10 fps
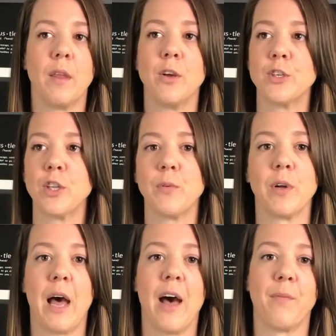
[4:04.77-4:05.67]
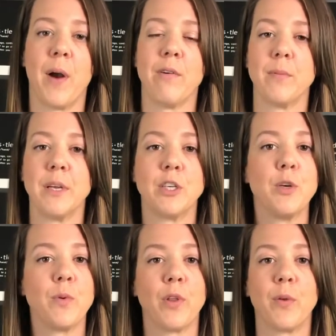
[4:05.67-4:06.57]
Usually we'll have probably 2
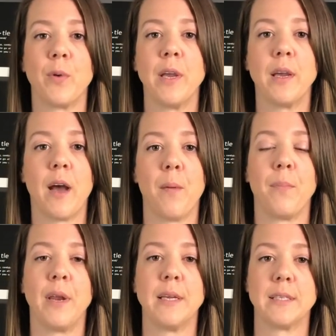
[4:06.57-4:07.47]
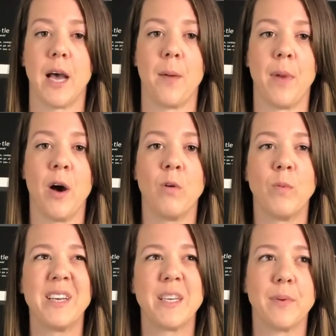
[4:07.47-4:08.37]
or 3 companies come out.
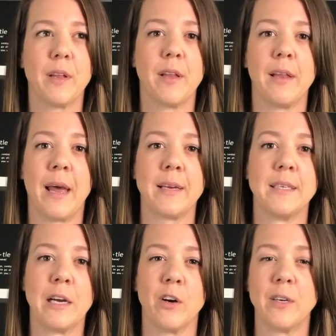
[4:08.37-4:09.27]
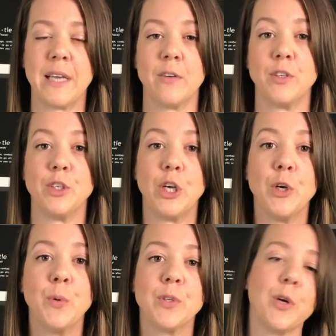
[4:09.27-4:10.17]
We typically like to narrow it down to
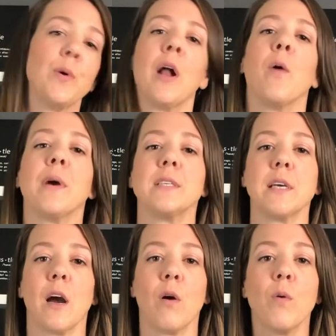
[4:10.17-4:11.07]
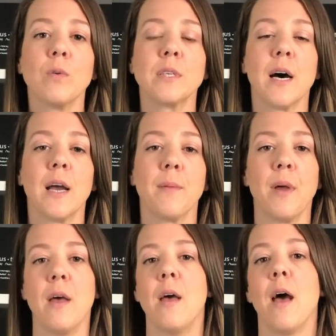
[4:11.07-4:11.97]
2, so we're not wasting our own time
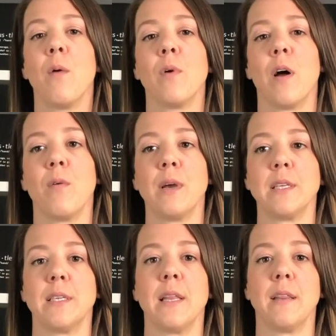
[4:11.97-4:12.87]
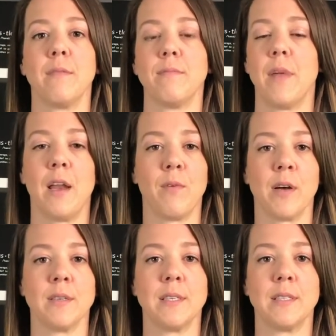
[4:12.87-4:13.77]
and we're not wasting anyone
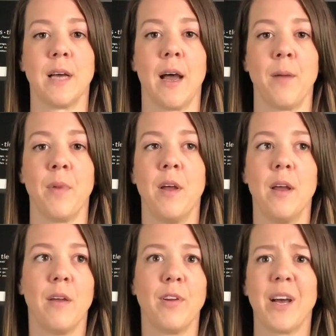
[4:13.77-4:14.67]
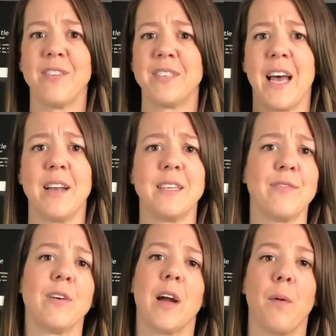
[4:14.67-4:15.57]
else's time. If you have 10
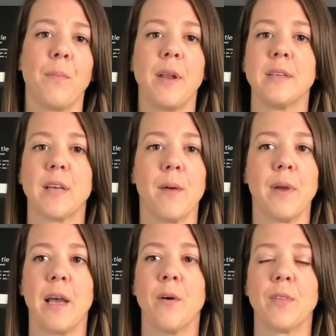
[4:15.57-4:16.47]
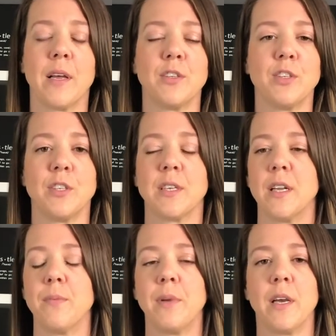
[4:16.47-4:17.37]
different companies coming out, that's just going
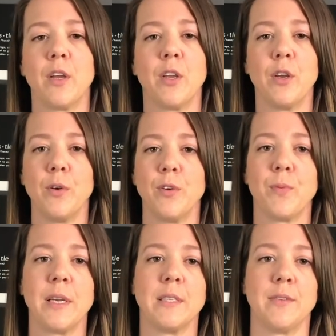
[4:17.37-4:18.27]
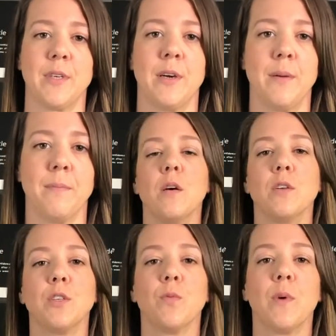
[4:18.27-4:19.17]
to be a huge waste of time.
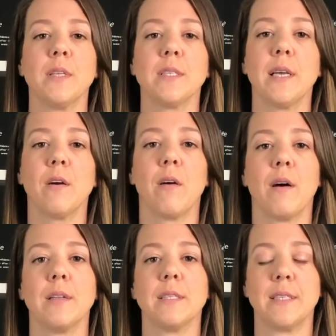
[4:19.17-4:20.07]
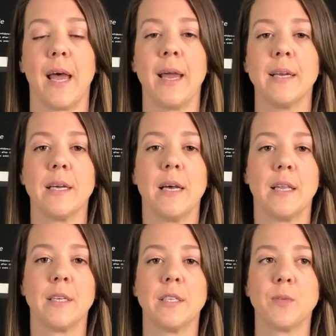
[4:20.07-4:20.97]
So once they are on site,
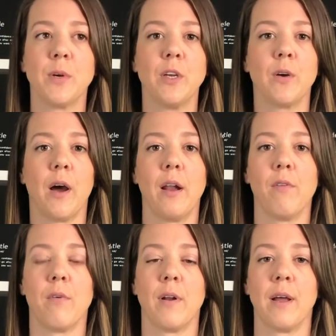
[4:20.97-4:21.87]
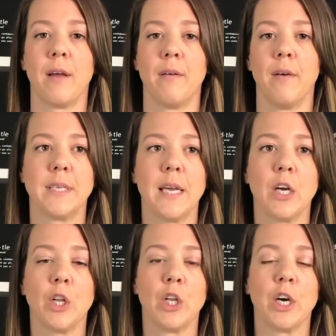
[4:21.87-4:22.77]
this is where you kind of want to take a
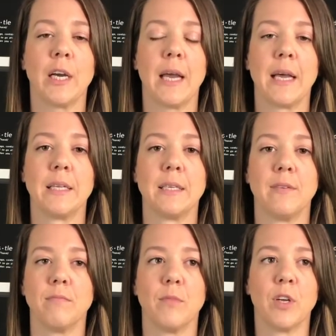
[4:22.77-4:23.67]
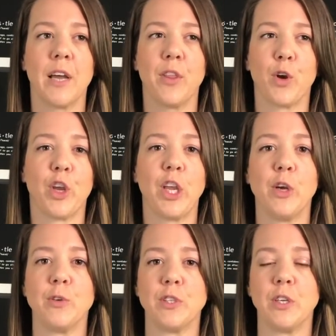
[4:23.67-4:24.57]
look and look at their
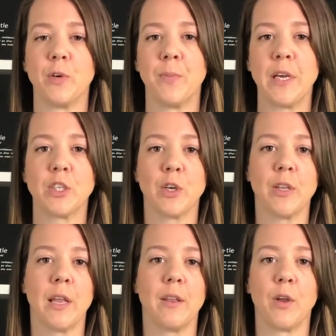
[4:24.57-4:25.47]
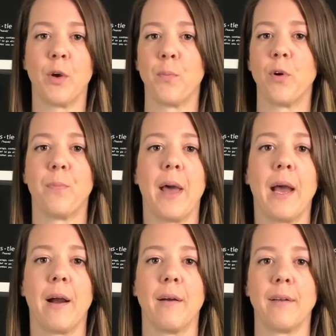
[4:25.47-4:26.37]
cues, make sure that they're
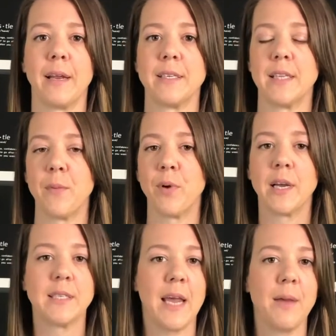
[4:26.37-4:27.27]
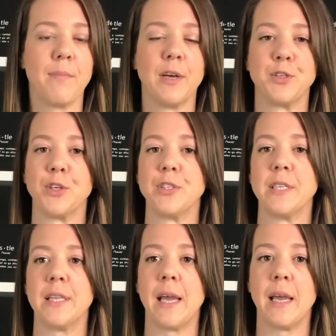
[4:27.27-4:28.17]
prepared. Like, did they bring a tape measure?
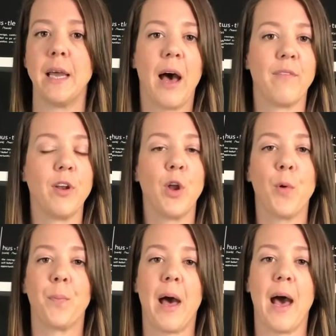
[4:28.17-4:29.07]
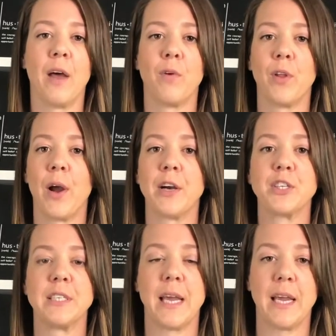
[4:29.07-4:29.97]
Did they have a notepad where they're
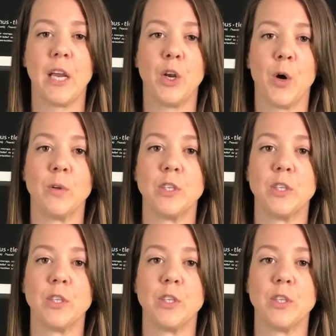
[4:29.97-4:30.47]
actually taking notes?